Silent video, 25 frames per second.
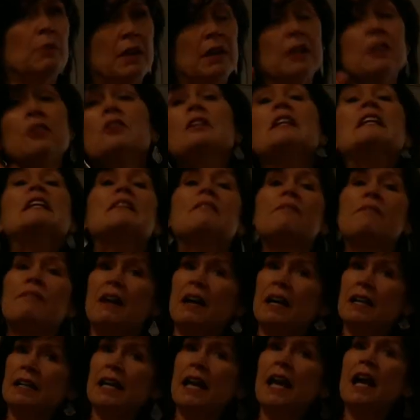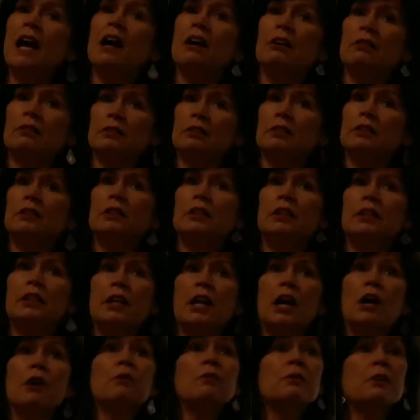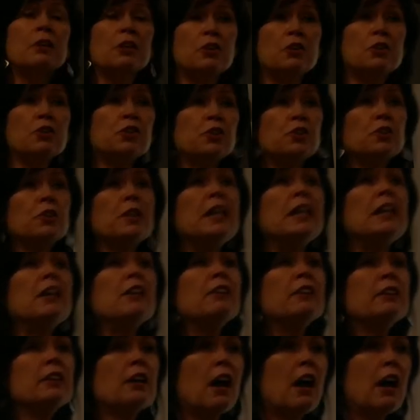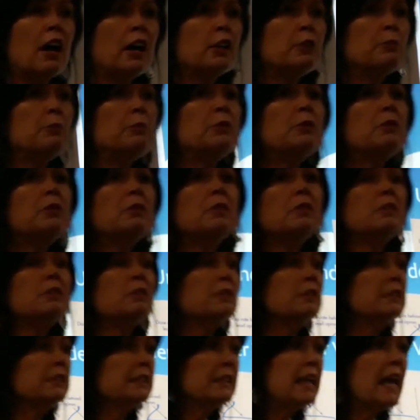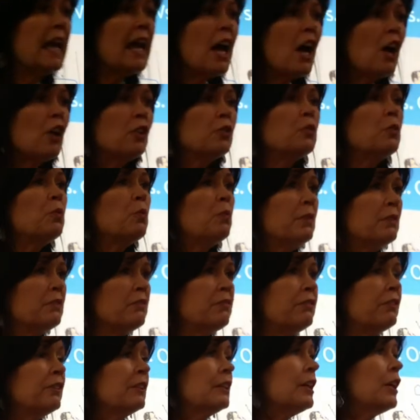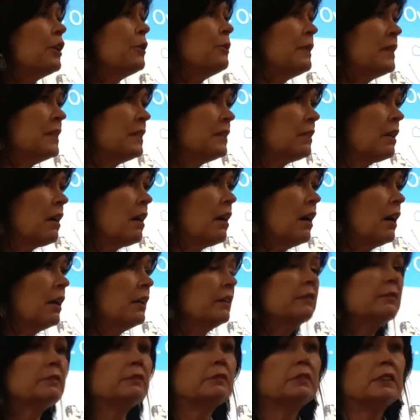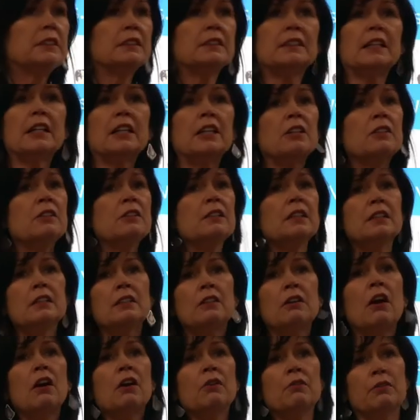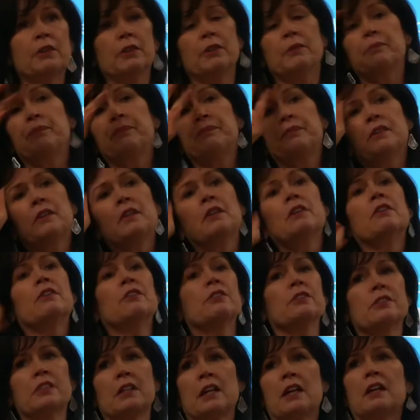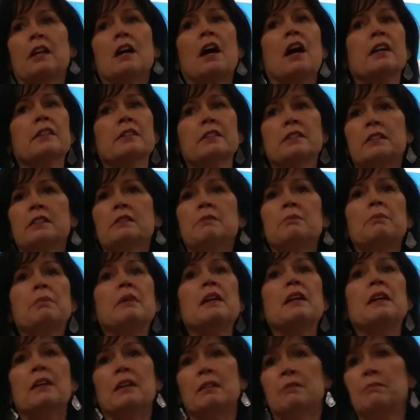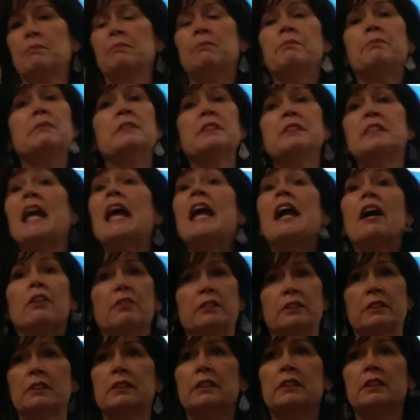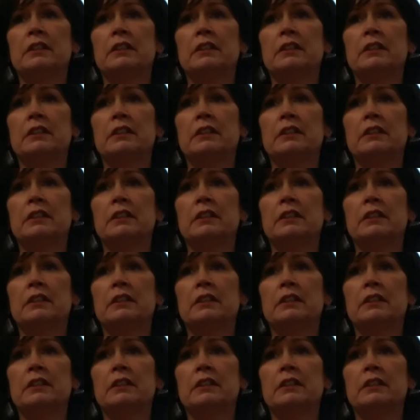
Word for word: well, you need to find out. You know, you should hear an audible sound when fluoro is on, just like you did in our room. There's a constant be- a uh, sound,